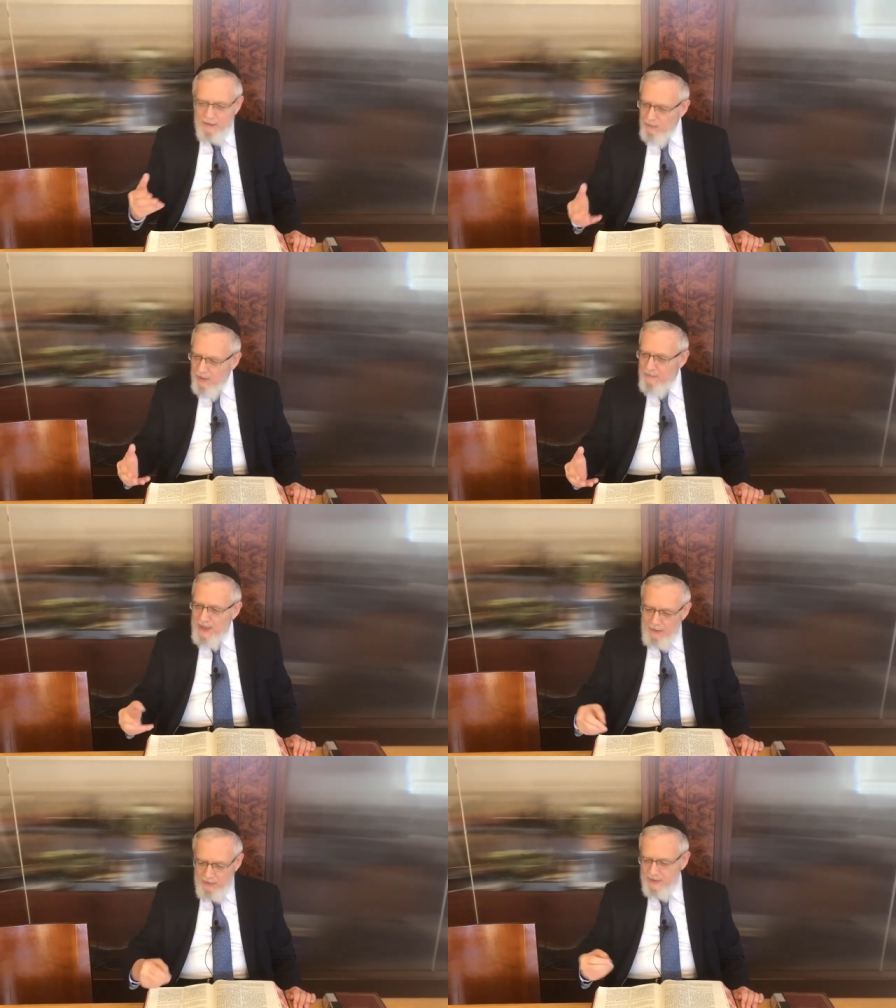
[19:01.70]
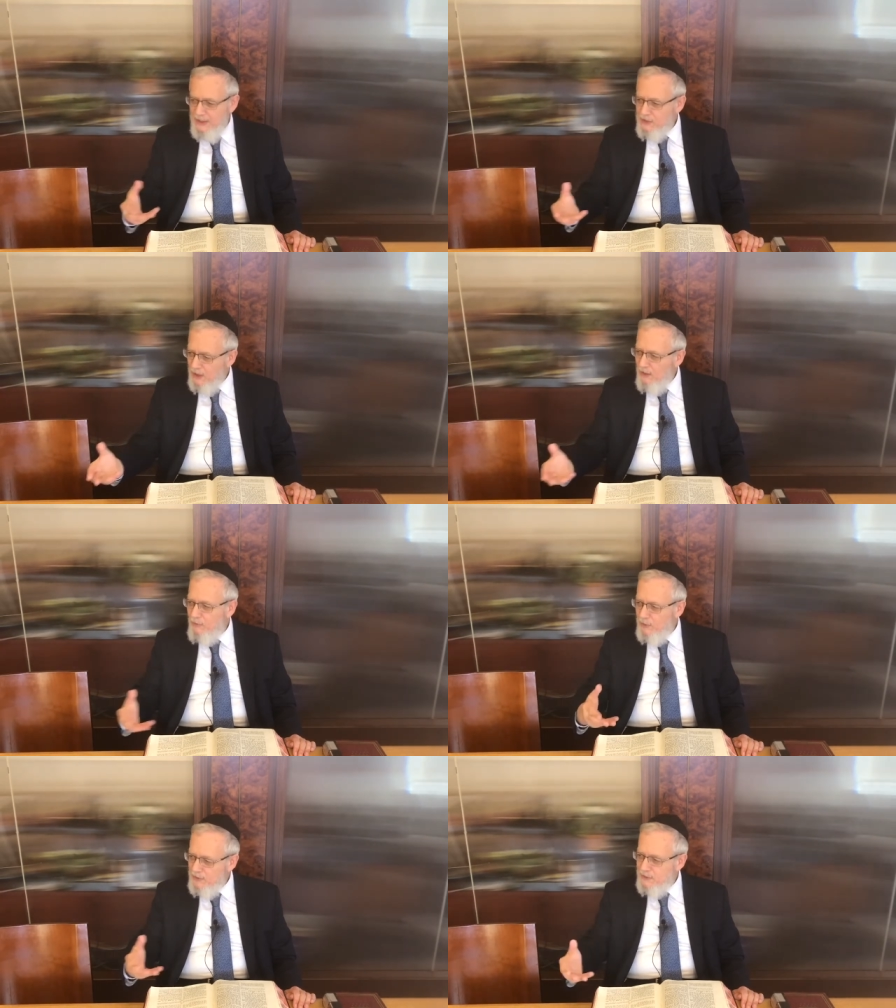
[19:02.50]
come down because he has to
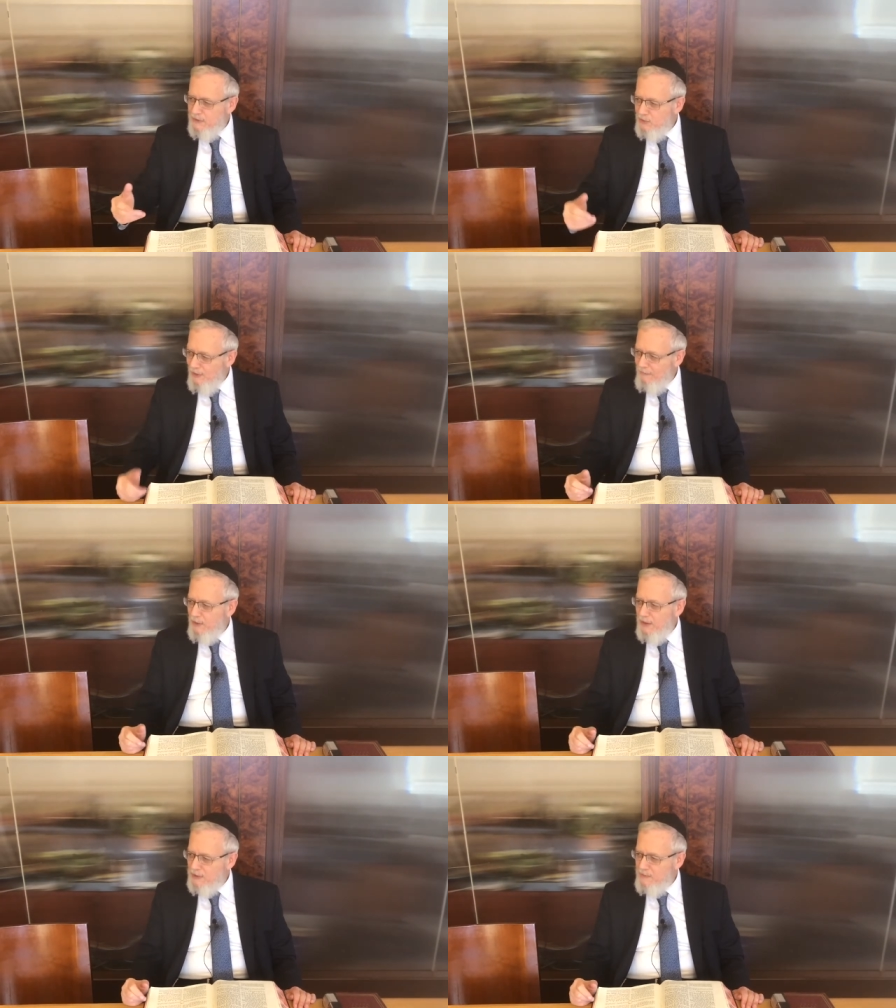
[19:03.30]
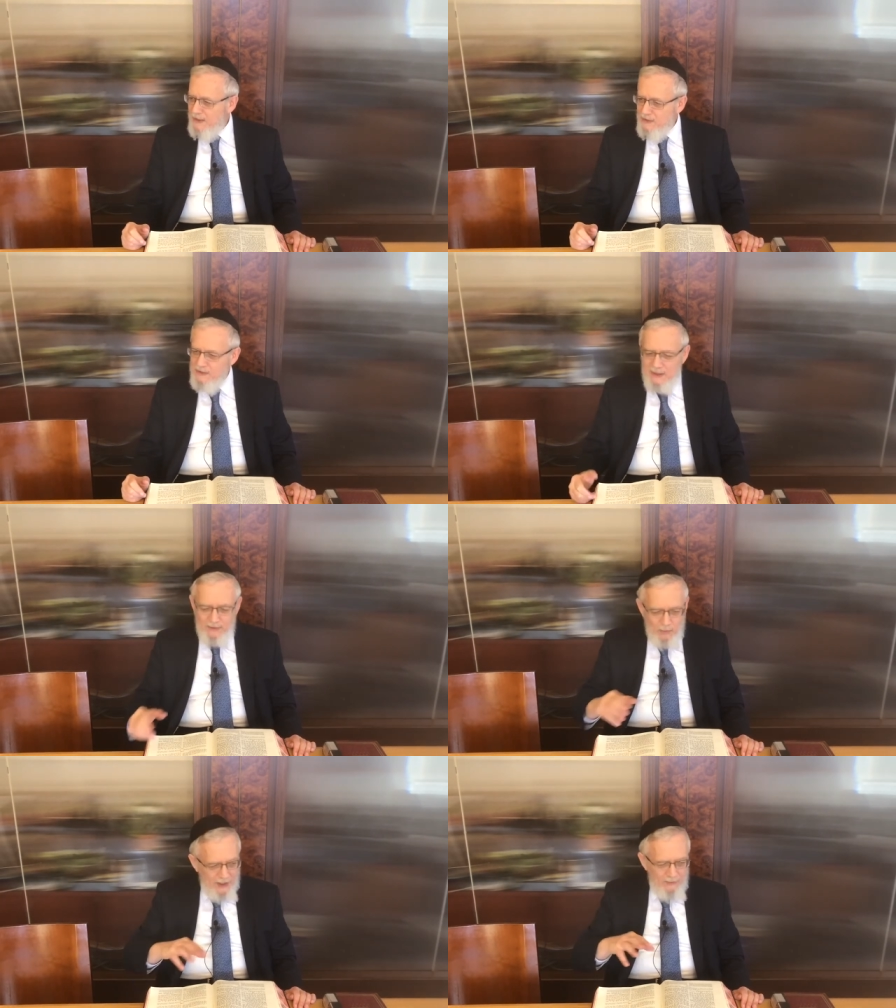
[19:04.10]
cover his traveling expenses
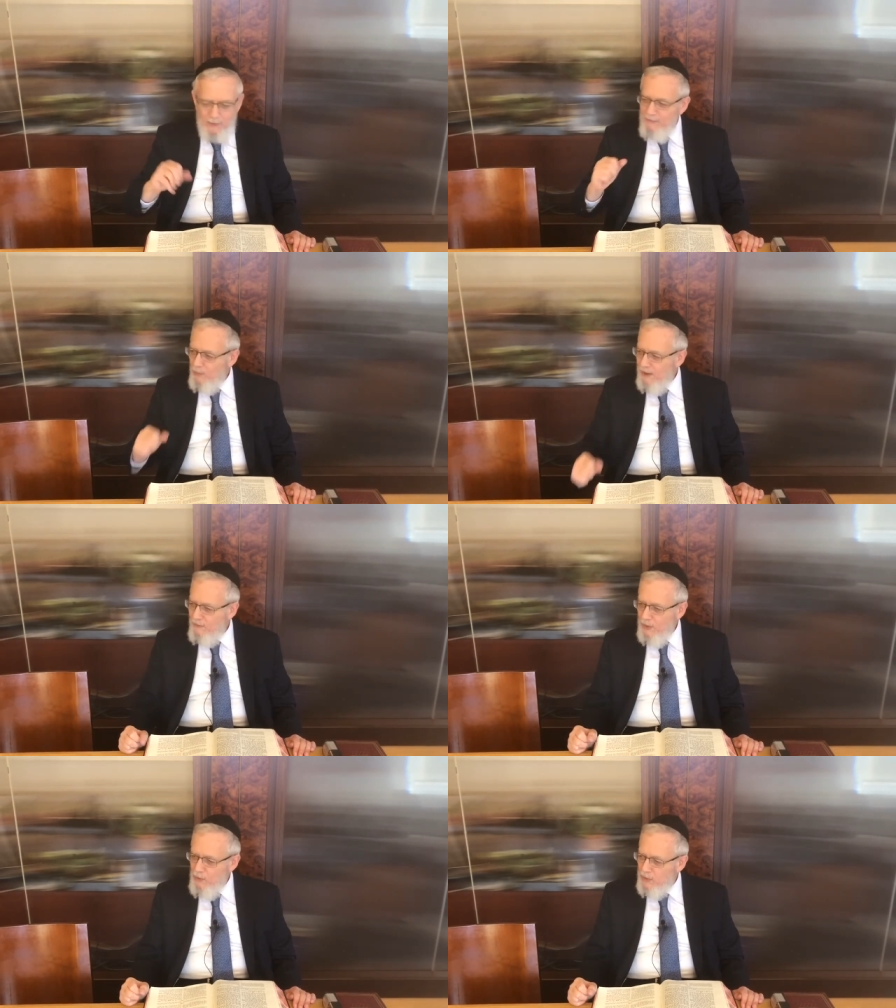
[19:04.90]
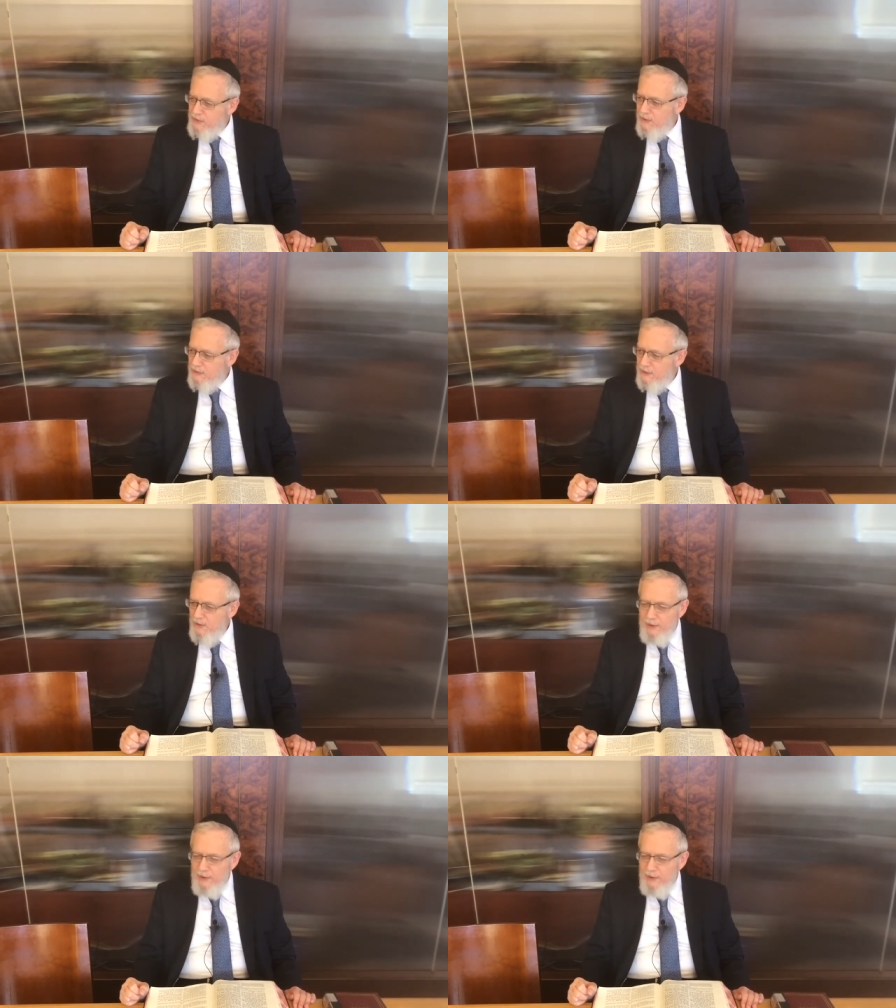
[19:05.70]
and whatever, whatever the cost is.